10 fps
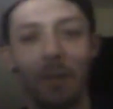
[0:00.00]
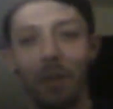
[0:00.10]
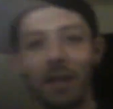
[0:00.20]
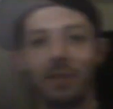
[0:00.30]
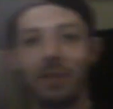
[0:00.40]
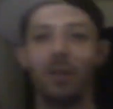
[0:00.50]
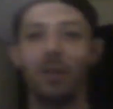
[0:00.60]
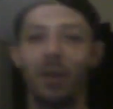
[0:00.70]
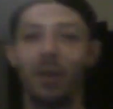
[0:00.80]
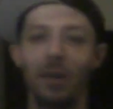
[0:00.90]
bastard
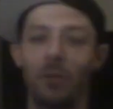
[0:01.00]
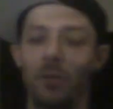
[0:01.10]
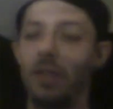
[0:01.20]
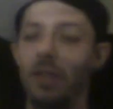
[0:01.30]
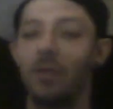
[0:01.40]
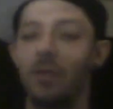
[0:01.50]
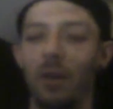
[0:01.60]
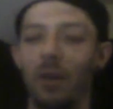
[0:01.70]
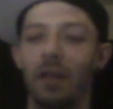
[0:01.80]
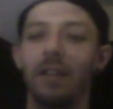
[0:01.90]
got in the fridge and
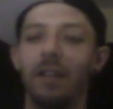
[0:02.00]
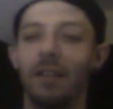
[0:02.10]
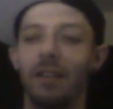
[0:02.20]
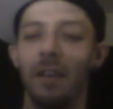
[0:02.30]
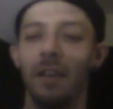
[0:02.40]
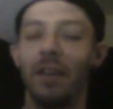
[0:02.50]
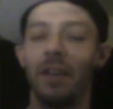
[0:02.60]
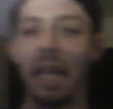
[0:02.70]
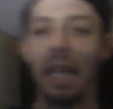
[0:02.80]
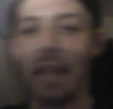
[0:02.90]
fucking
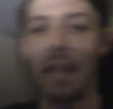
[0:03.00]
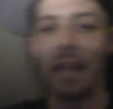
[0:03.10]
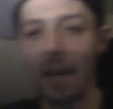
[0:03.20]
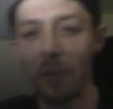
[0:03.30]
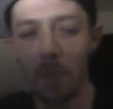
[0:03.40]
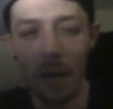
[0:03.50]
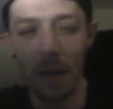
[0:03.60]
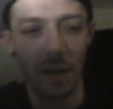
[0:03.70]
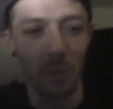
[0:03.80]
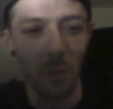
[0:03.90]
ate half a
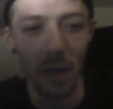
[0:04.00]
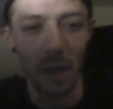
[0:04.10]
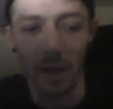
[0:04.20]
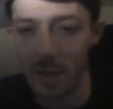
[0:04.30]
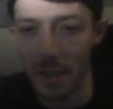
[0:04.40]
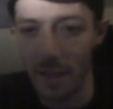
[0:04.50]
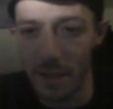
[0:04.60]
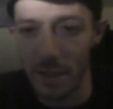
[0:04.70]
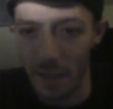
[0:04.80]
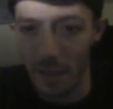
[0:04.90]
pound of American
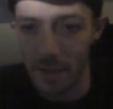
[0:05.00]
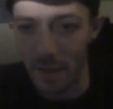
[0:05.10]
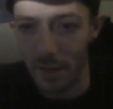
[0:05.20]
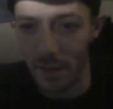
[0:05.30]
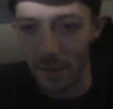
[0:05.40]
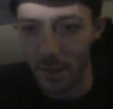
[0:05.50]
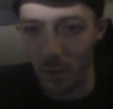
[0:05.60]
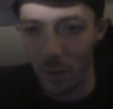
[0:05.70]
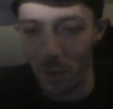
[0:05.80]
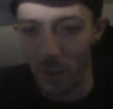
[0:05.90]
cheese last night
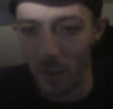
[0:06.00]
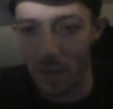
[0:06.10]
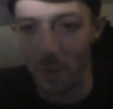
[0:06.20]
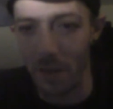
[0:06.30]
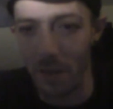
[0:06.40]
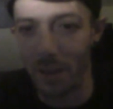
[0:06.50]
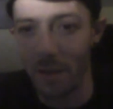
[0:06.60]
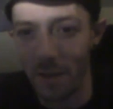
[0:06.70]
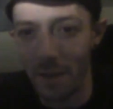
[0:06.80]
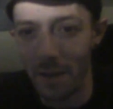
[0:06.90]
before he went to bed.
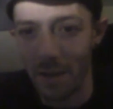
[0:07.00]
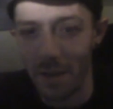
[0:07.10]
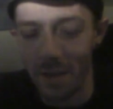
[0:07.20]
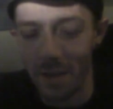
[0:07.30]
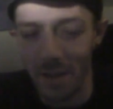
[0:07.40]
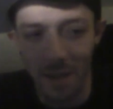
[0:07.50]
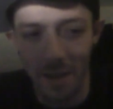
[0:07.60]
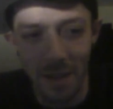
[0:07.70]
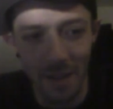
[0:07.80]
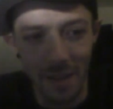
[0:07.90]

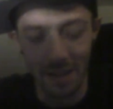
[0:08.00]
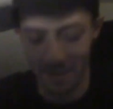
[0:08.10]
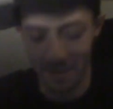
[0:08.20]
Like, he's